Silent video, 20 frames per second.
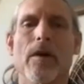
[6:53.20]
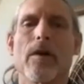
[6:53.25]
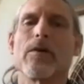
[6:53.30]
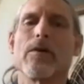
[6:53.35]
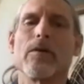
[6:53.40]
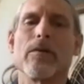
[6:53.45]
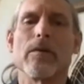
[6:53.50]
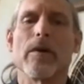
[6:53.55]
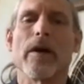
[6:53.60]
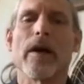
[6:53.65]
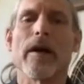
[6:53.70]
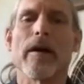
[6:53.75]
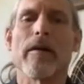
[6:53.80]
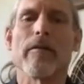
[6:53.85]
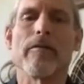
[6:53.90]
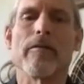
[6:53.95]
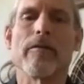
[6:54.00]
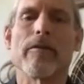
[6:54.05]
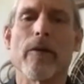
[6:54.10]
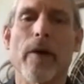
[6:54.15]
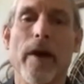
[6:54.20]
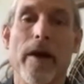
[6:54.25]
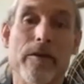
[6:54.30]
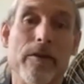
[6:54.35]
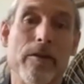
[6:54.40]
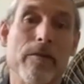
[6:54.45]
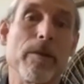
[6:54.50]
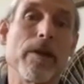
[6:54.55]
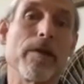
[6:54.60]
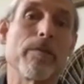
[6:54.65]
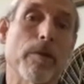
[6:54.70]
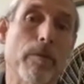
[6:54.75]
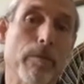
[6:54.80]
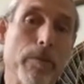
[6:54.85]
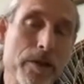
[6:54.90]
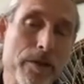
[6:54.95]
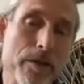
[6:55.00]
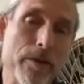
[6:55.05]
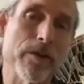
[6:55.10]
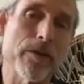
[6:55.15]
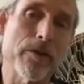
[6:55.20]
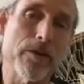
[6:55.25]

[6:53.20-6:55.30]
who have granted me permission